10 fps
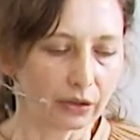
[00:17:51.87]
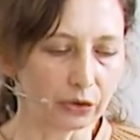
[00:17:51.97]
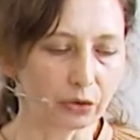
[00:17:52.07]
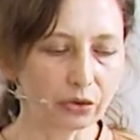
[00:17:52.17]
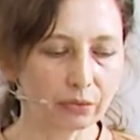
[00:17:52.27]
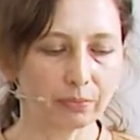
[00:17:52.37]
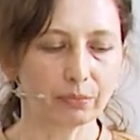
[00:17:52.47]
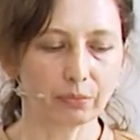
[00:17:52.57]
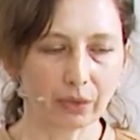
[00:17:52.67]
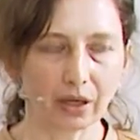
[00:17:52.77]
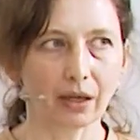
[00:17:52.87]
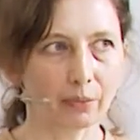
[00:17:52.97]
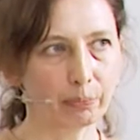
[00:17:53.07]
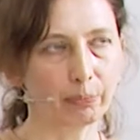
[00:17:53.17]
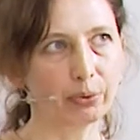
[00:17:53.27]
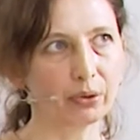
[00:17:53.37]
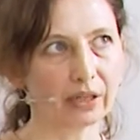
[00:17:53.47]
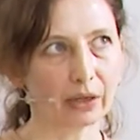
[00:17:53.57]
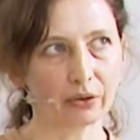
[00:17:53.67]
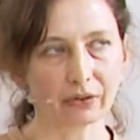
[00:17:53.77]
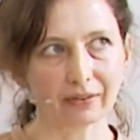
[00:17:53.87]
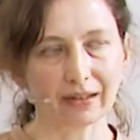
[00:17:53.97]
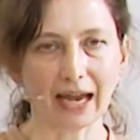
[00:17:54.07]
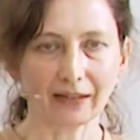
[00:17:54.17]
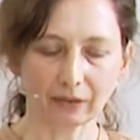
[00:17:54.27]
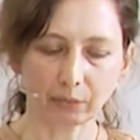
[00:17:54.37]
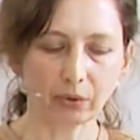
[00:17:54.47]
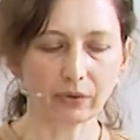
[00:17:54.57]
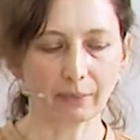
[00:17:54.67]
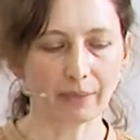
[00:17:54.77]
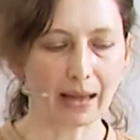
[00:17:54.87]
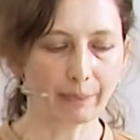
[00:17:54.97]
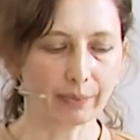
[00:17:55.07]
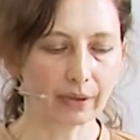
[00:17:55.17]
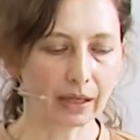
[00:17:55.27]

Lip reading: you could pull down the slides and pull them up.